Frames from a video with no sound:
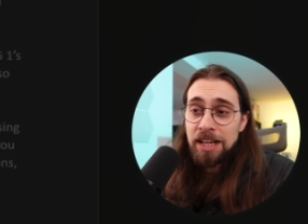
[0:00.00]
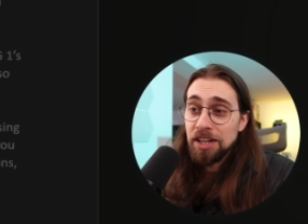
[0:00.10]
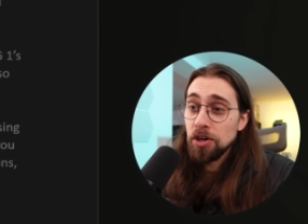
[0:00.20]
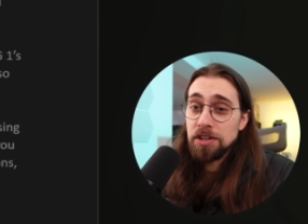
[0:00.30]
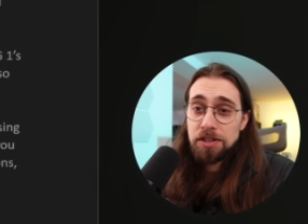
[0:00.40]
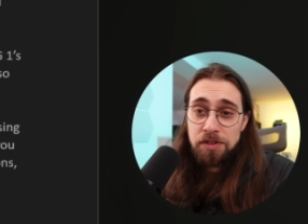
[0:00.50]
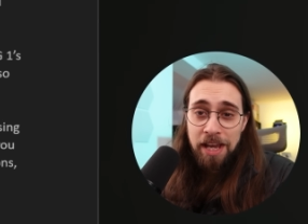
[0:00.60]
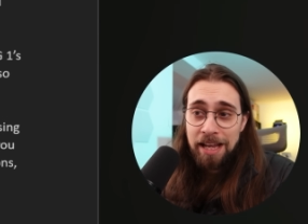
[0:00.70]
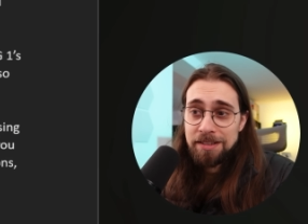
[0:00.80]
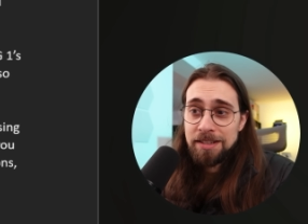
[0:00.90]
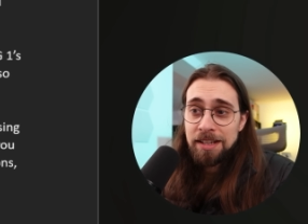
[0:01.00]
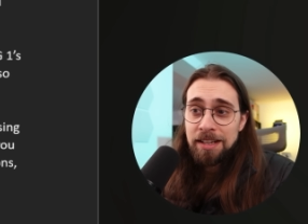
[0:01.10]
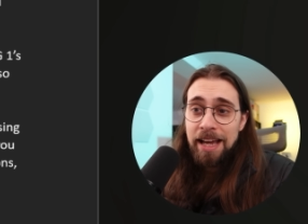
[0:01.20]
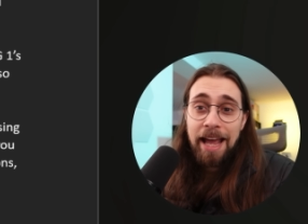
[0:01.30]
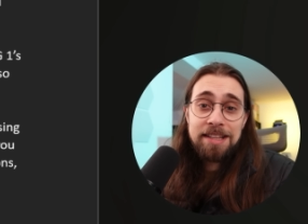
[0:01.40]
in order to get
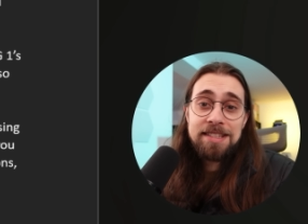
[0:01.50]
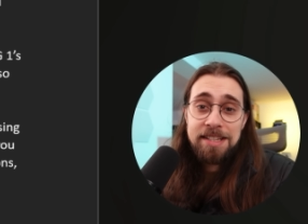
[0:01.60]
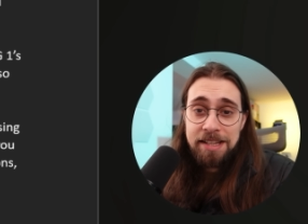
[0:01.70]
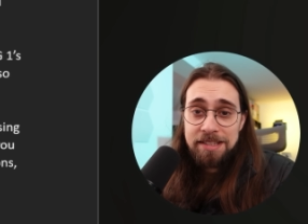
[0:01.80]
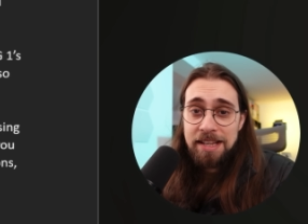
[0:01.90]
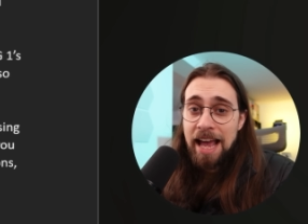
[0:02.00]
x6,